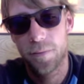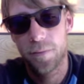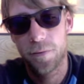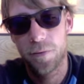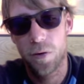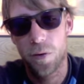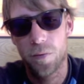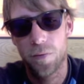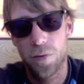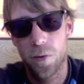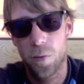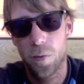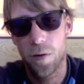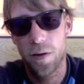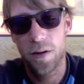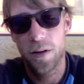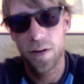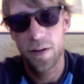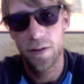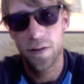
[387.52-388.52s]
For what
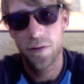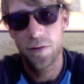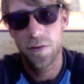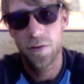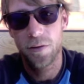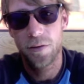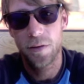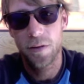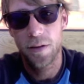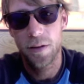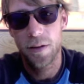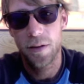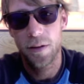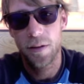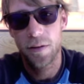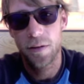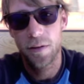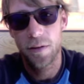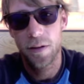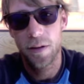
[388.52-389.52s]
it is,
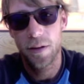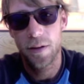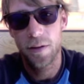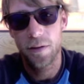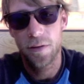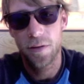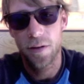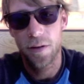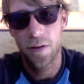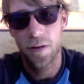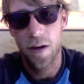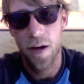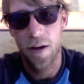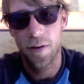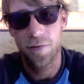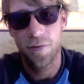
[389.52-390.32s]
I